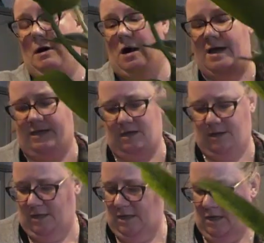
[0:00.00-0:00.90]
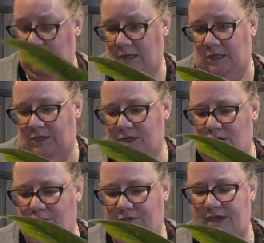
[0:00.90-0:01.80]
pot.
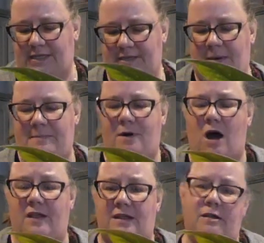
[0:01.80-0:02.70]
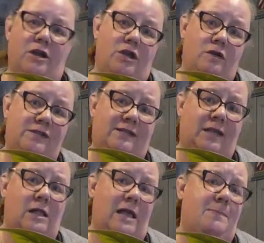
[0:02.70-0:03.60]
So this is my pot that I'm going to use. It's a
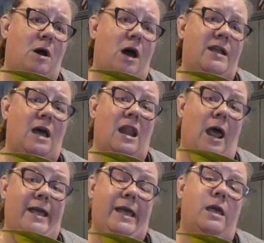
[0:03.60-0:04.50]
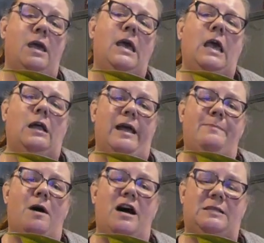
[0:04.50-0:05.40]
clay pot. I like
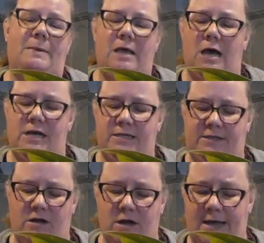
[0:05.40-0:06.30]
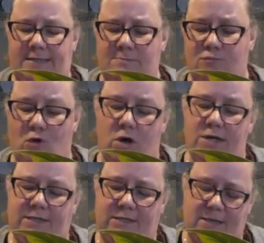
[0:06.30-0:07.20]
clay pots because they're nice and
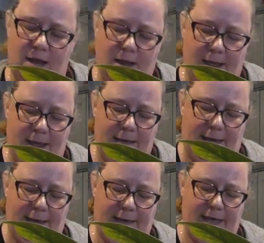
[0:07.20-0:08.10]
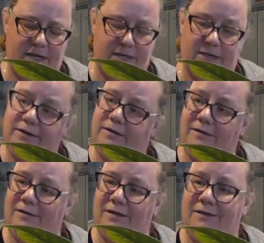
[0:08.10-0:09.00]
porous and
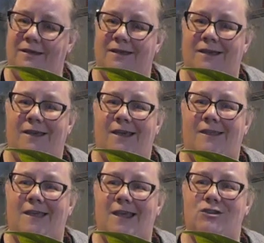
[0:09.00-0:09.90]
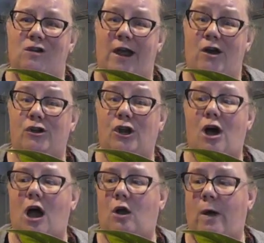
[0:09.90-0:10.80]
they dry out a
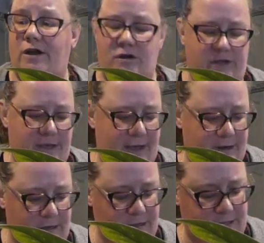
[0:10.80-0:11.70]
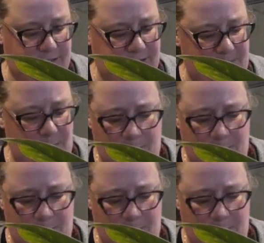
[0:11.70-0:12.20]
lot quicker than this type